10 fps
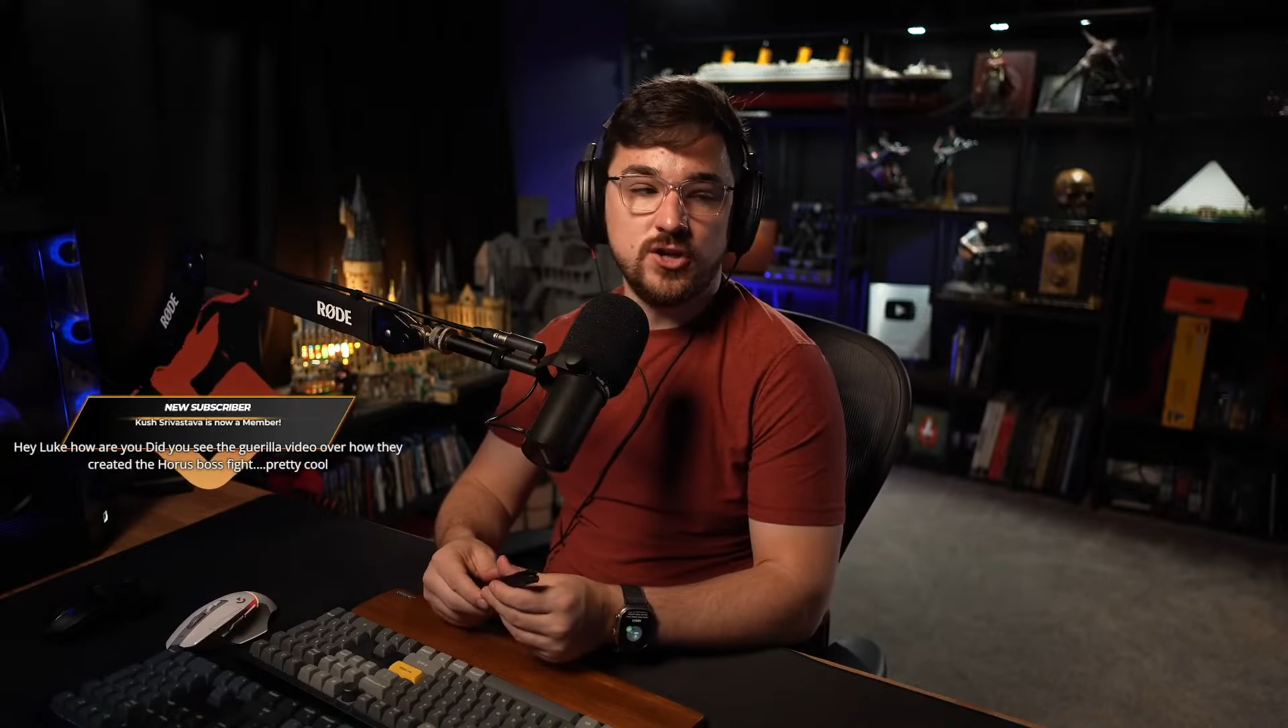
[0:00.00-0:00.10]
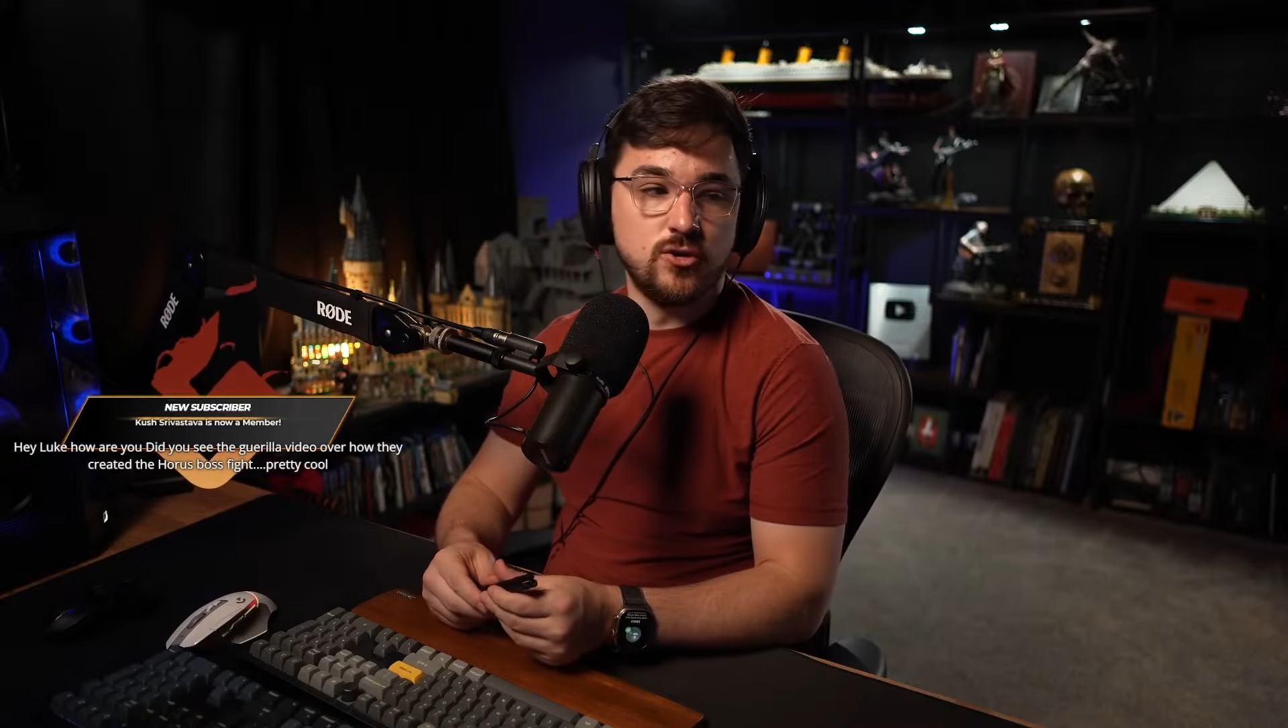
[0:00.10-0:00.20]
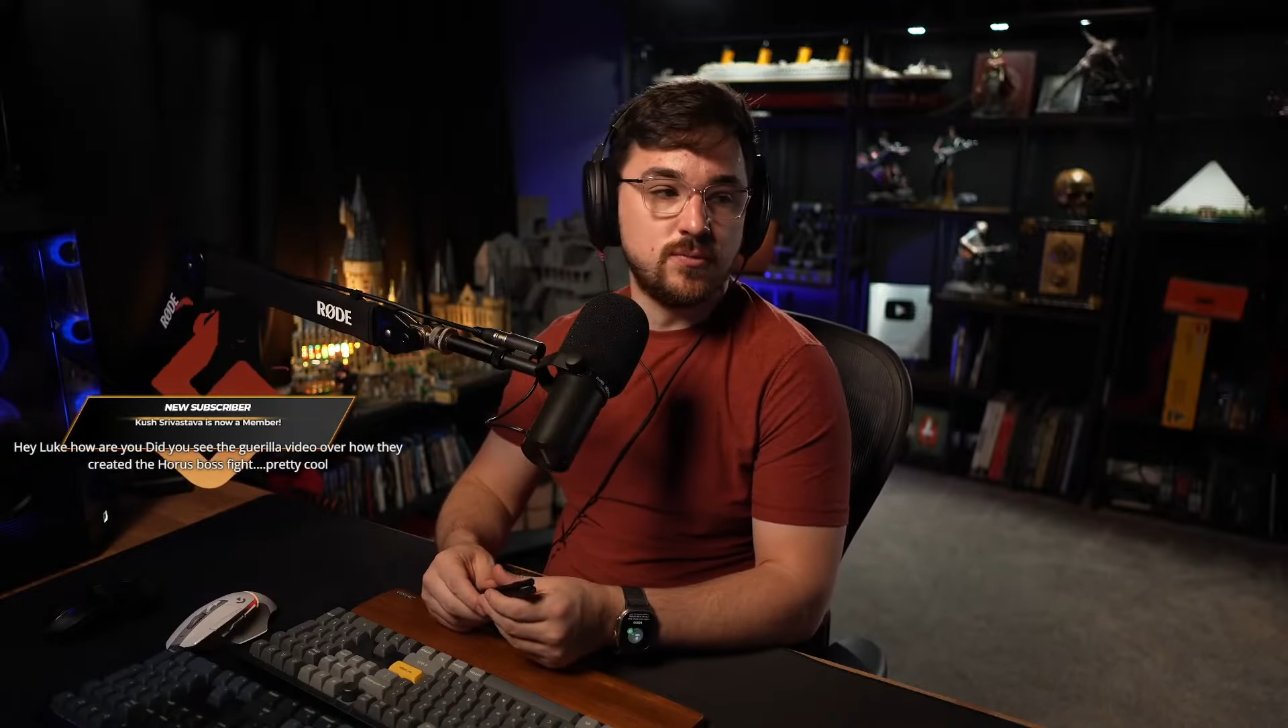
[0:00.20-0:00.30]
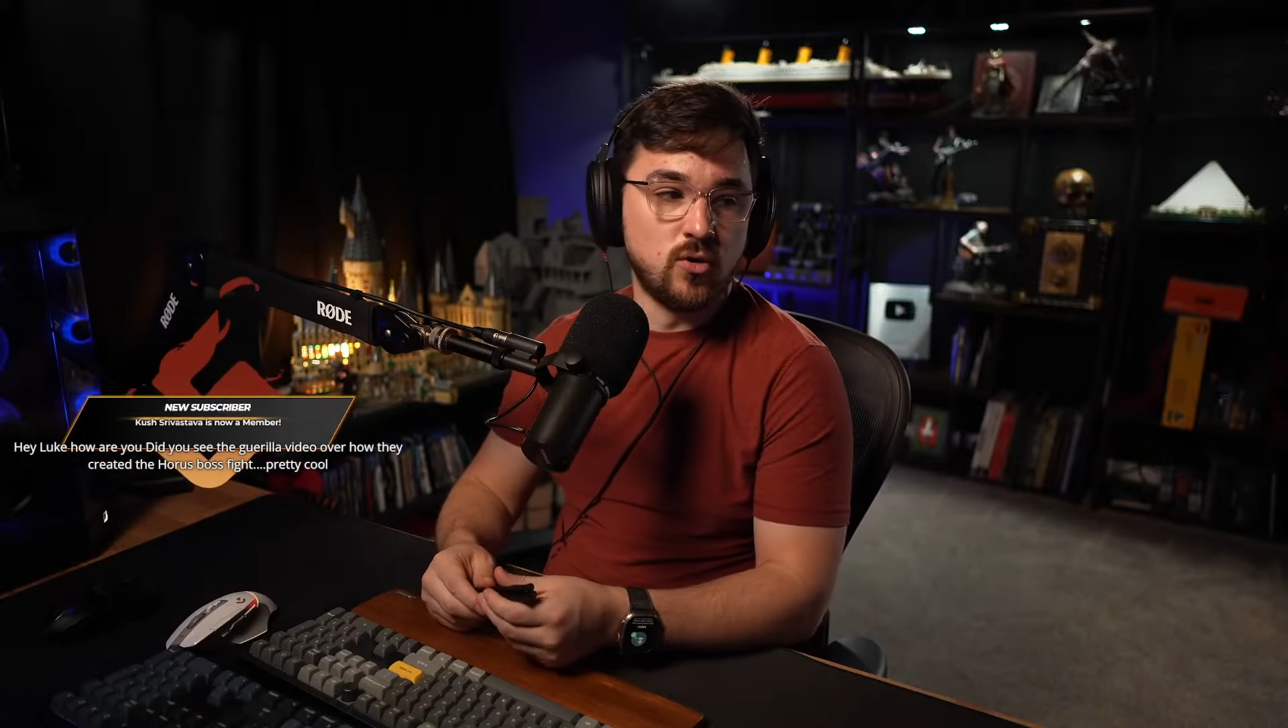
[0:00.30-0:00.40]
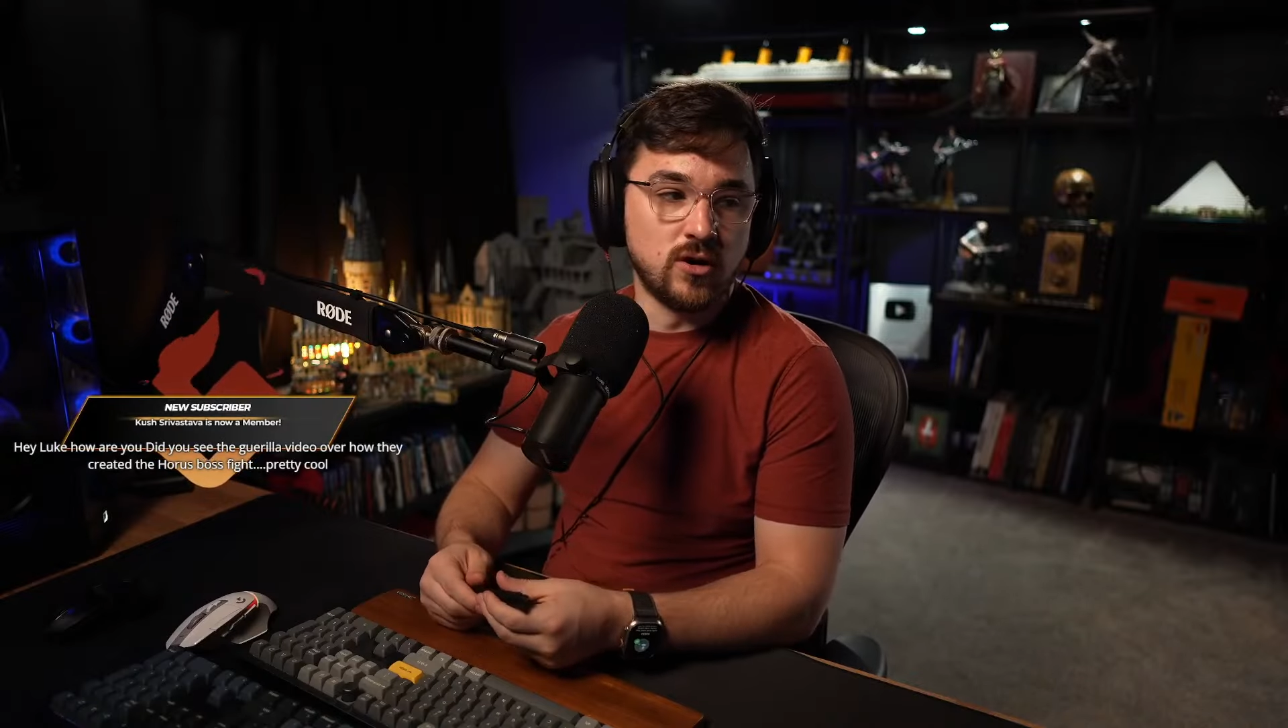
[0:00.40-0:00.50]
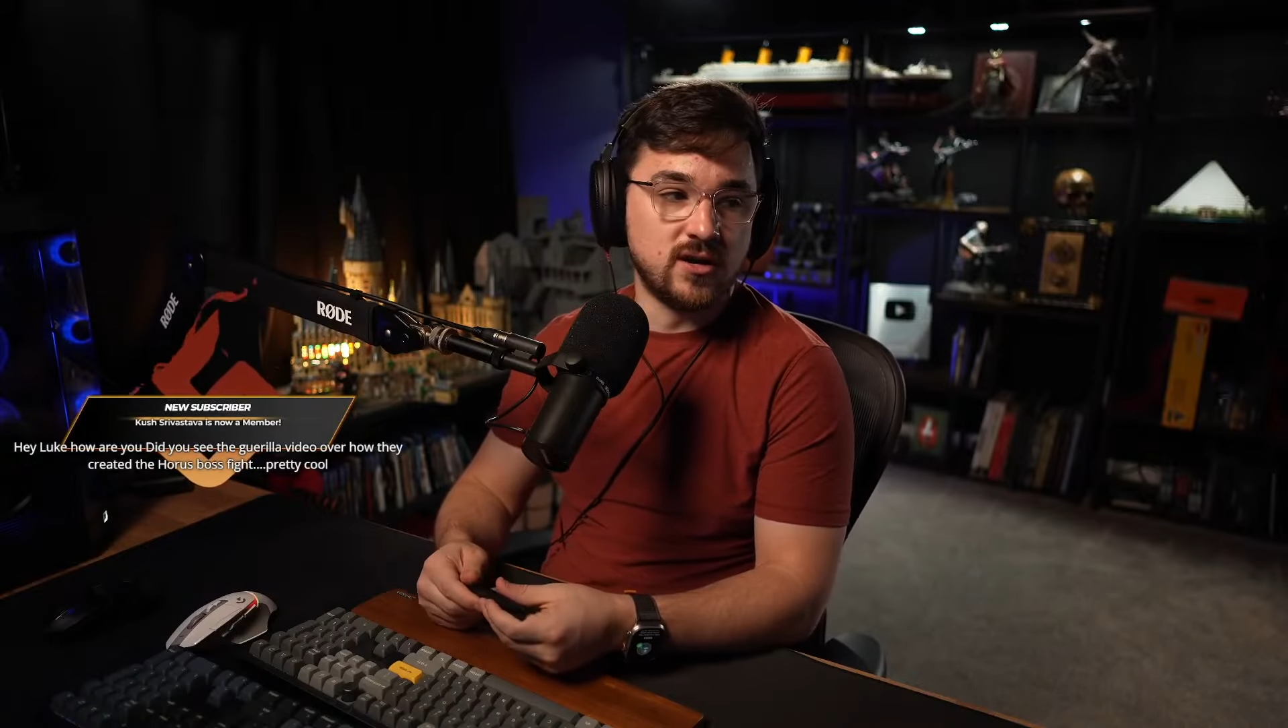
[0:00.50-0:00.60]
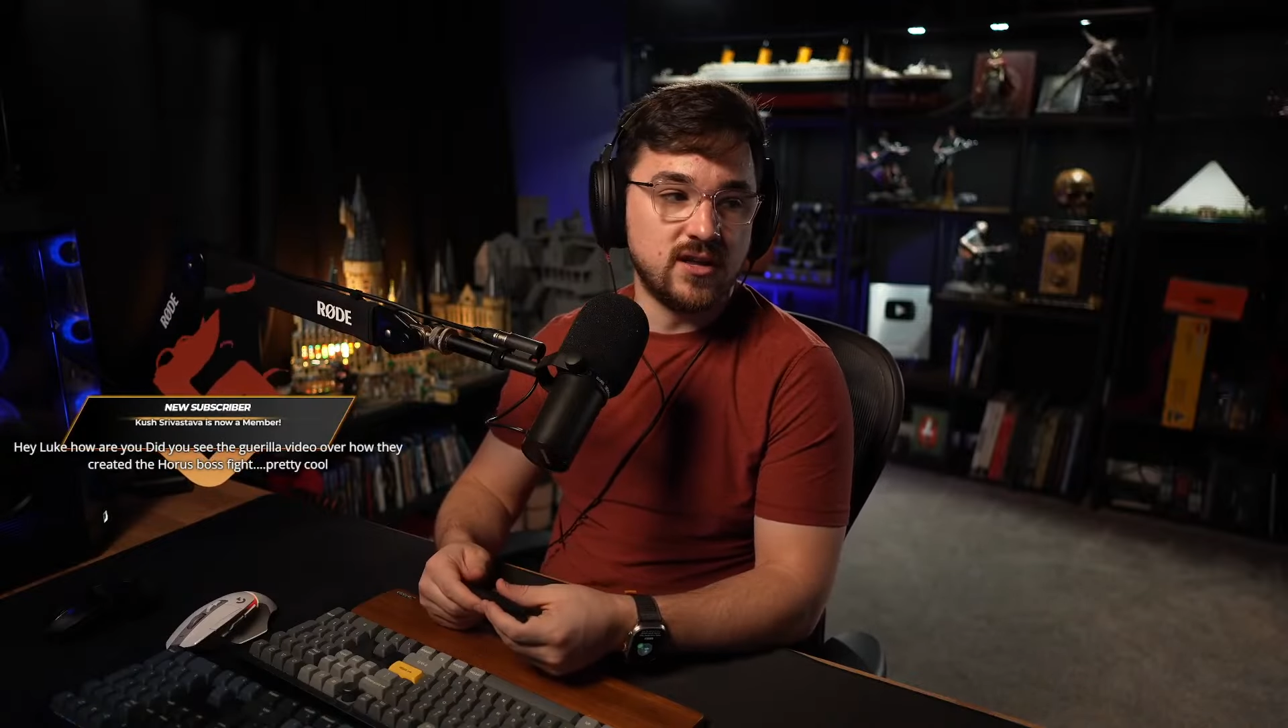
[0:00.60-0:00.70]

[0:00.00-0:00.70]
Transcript: U port.